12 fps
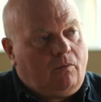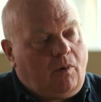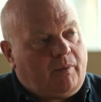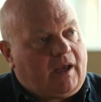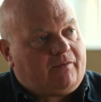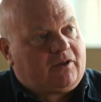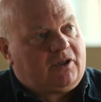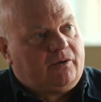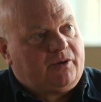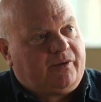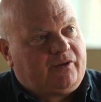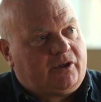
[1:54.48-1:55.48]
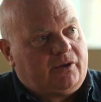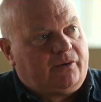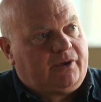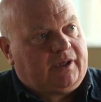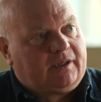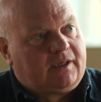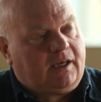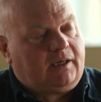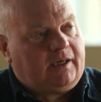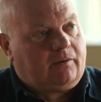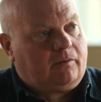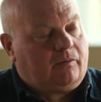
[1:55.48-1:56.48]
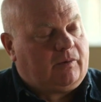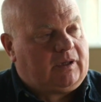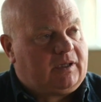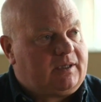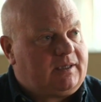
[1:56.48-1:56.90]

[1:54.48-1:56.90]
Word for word: What we have to do is we have to do things like Nick with the